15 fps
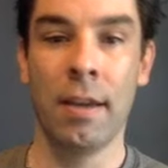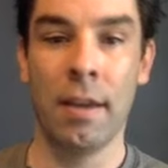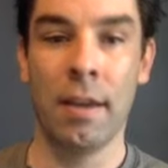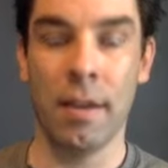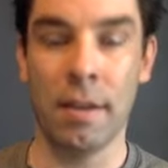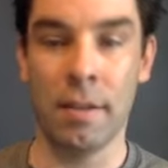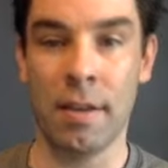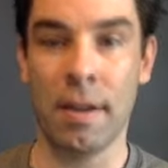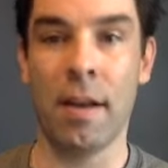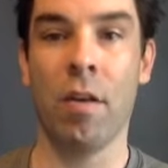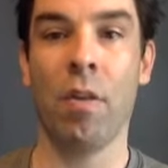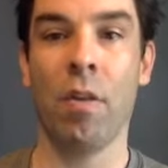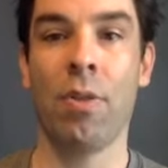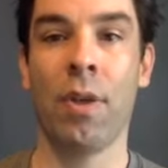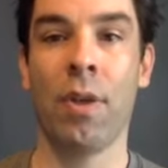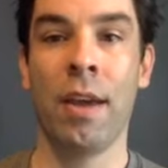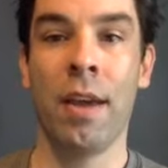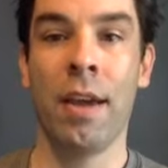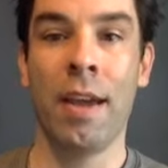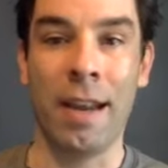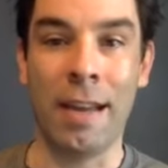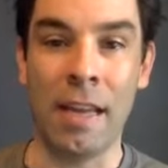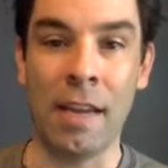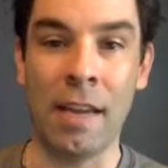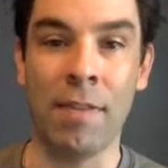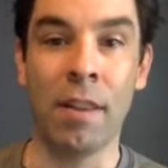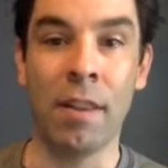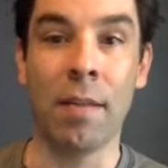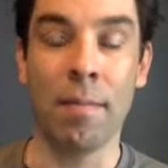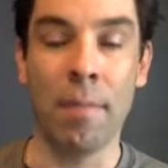is the health and
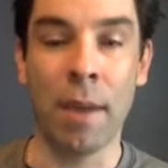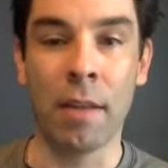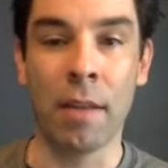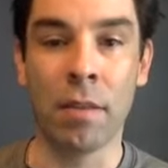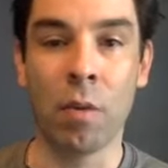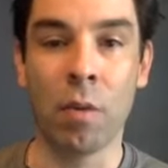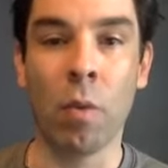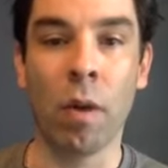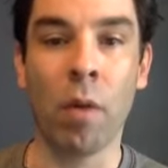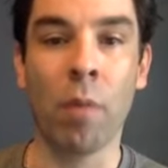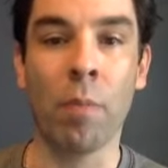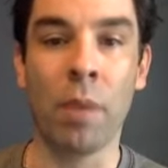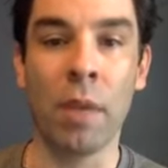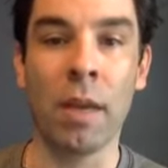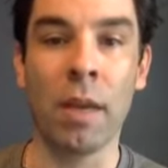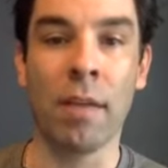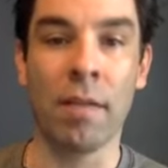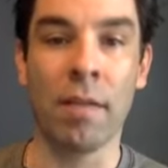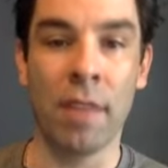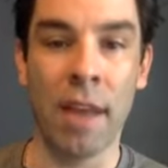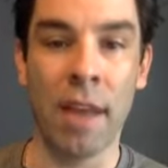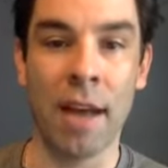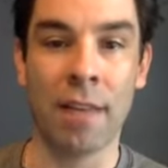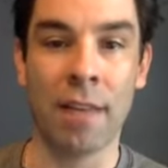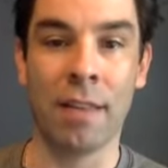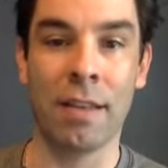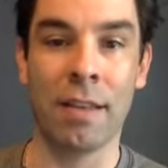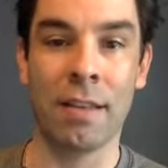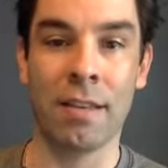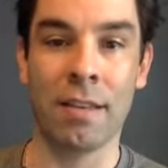even the mental well-being of the
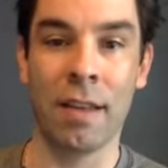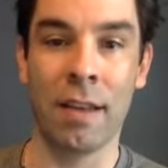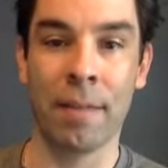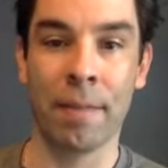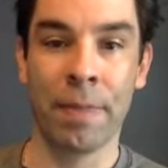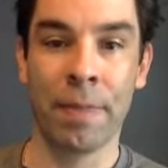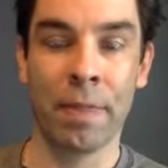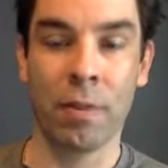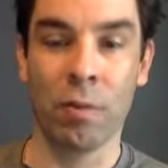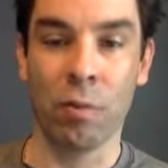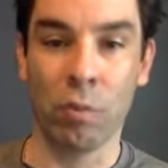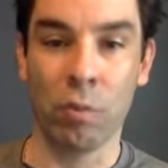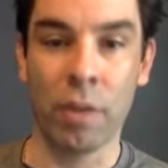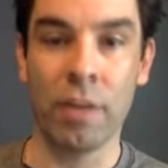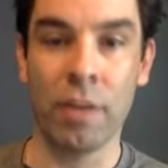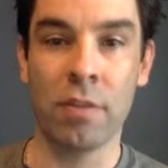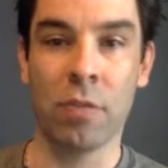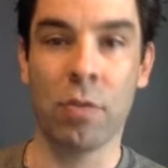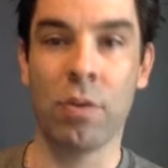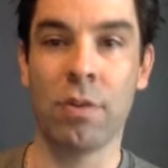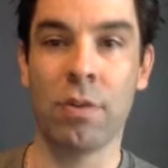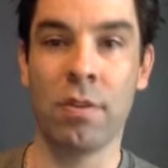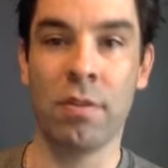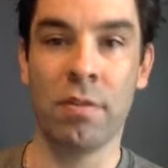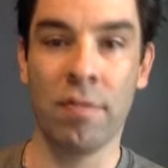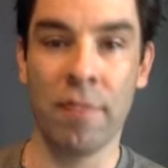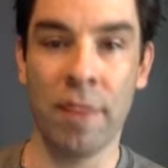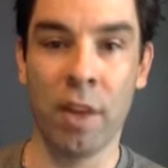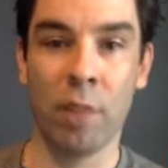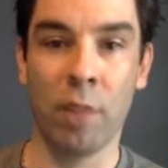athletes, the resources
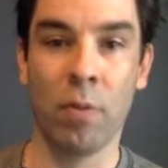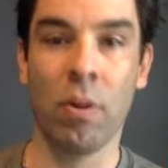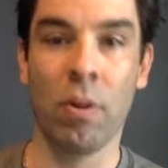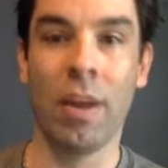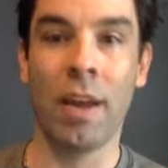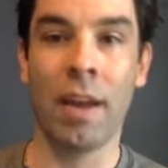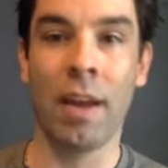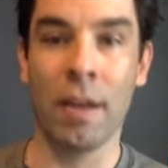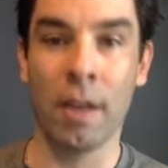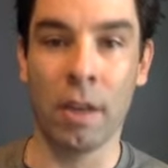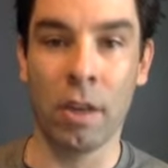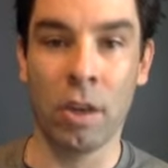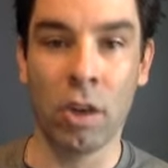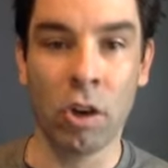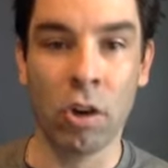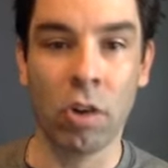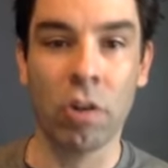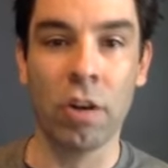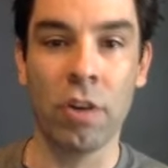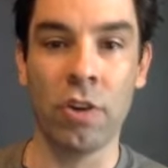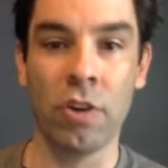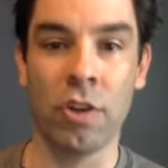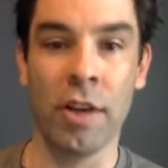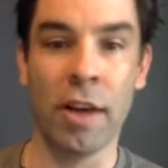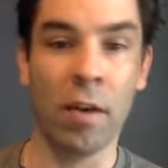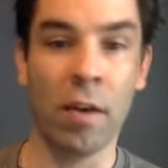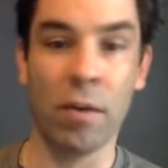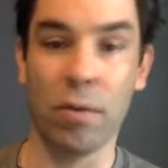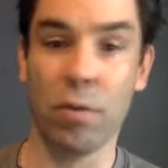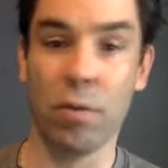available and encouraged
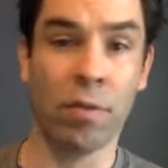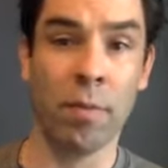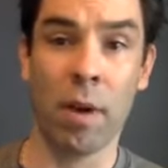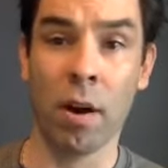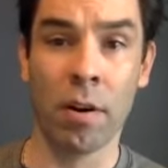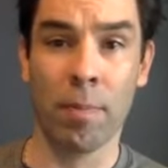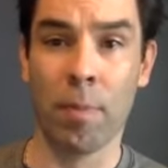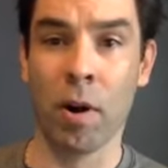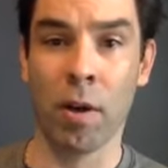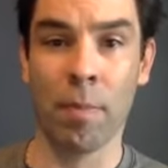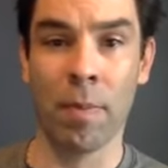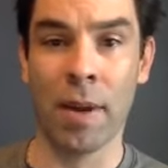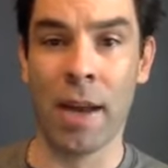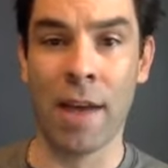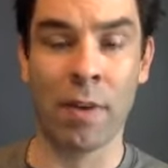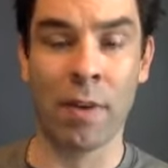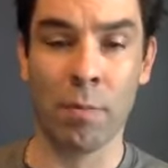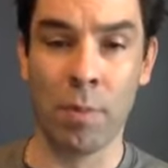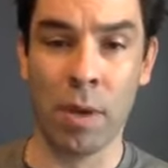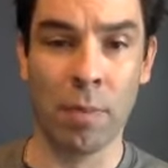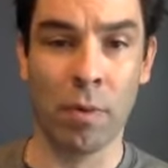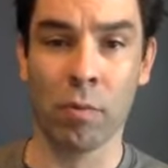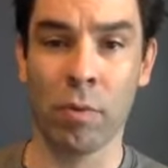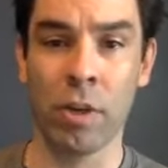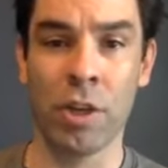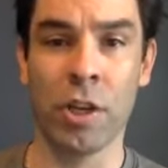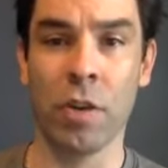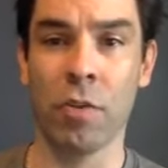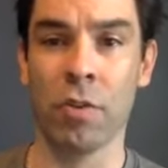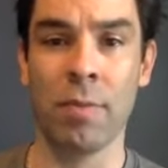now. So from our department, having people reach
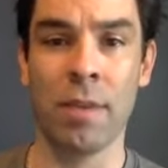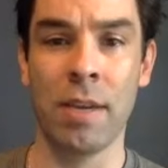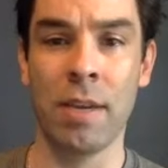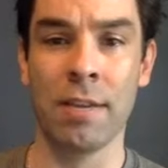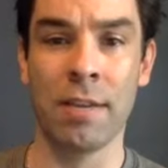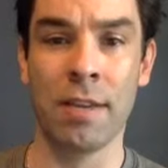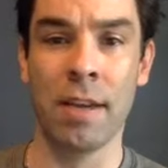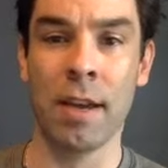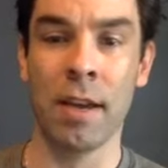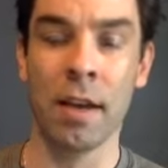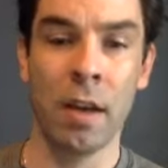out to me and saying,